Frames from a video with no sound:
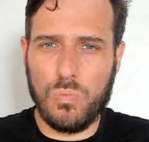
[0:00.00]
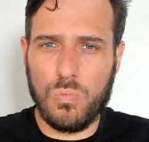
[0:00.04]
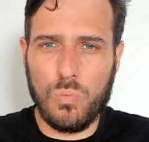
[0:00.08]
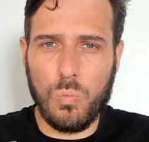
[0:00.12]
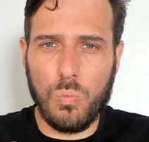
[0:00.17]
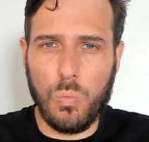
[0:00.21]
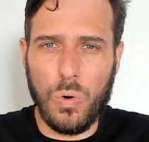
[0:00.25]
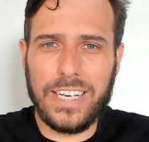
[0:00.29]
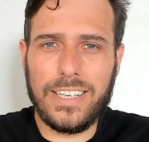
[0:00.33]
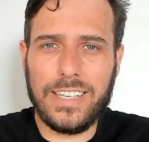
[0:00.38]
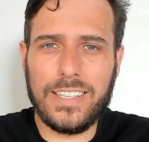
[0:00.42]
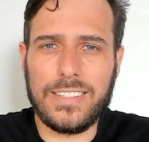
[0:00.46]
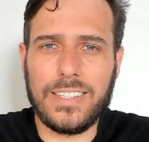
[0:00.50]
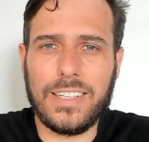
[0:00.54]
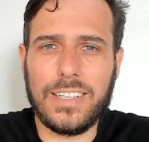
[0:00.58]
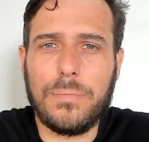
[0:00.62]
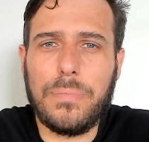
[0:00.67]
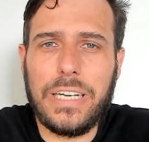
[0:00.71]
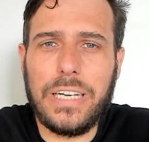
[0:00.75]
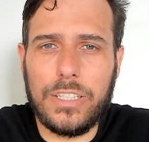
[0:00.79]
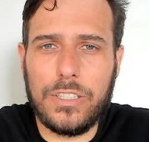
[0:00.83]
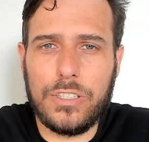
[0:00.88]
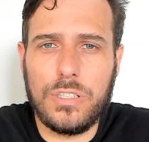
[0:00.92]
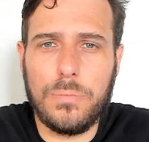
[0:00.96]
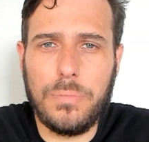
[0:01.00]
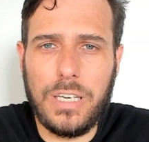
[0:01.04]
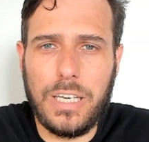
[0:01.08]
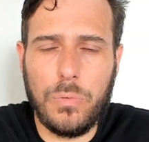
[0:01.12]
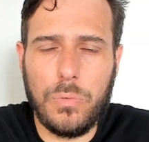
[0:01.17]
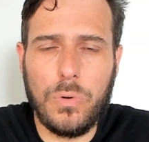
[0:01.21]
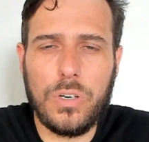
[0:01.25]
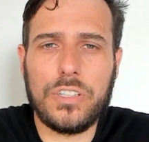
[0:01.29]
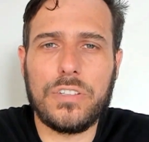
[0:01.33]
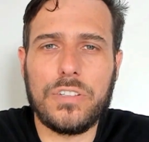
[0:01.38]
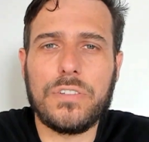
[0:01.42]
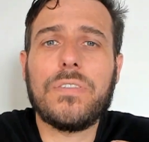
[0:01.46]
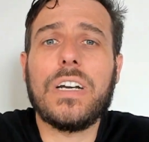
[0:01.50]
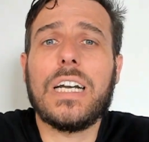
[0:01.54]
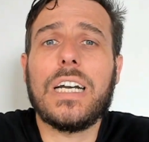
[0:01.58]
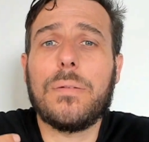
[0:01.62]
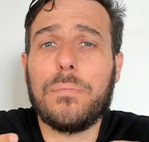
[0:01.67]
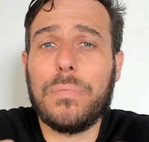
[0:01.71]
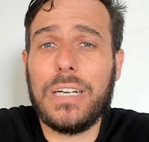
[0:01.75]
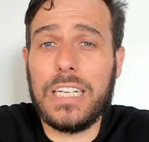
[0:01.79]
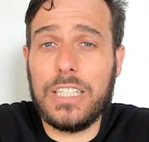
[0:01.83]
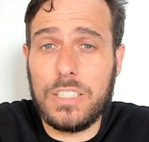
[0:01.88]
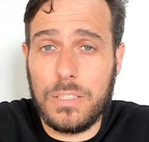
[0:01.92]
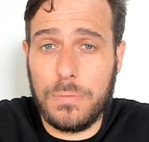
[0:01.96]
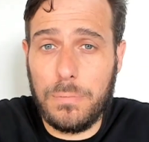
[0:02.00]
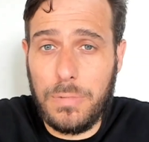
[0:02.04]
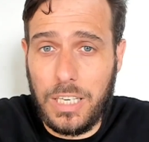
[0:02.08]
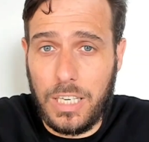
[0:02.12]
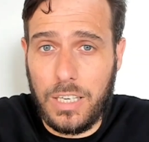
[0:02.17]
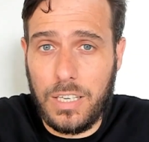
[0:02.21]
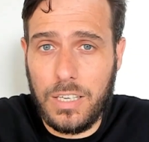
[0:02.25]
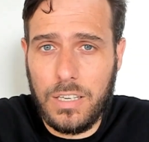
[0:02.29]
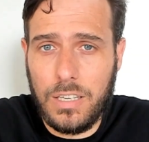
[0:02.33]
what does it mean to me? What does freedom mean to me?